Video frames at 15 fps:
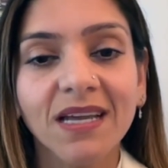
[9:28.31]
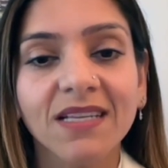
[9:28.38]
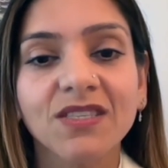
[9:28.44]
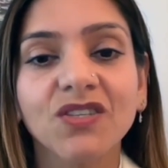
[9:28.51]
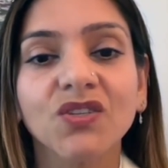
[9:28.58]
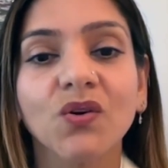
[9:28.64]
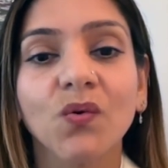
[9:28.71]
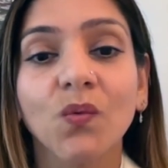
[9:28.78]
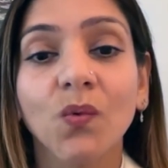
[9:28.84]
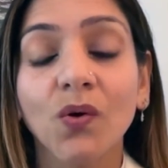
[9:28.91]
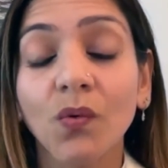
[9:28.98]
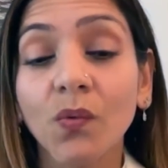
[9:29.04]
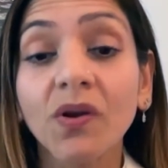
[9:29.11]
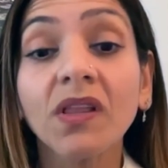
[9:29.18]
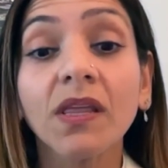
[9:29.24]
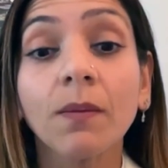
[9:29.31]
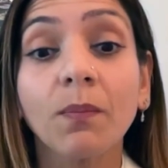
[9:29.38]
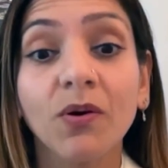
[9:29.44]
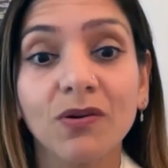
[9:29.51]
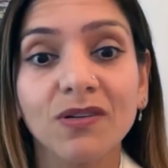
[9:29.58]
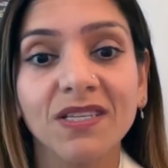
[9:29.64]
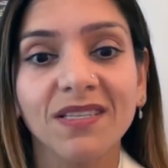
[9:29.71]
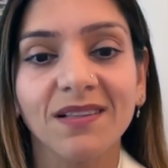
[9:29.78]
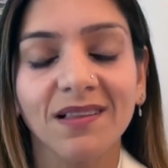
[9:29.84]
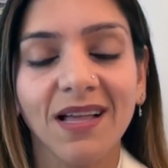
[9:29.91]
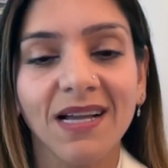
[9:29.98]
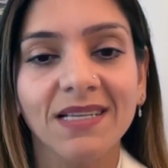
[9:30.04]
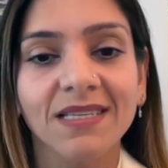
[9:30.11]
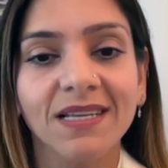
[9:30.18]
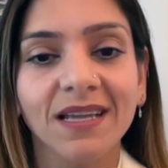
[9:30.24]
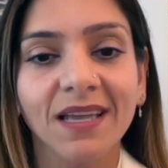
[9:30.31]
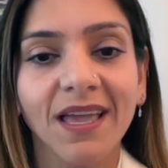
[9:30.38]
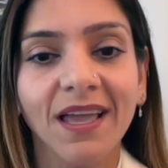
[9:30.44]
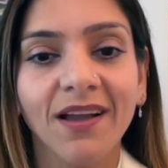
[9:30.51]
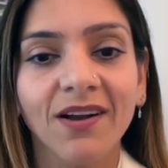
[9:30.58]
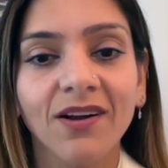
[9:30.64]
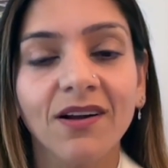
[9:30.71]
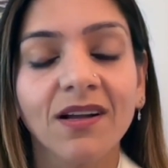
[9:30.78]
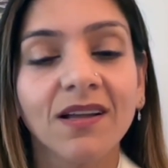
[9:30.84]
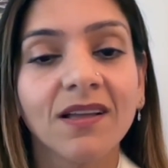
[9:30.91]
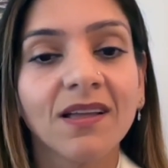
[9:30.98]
And so we're really personalizing care.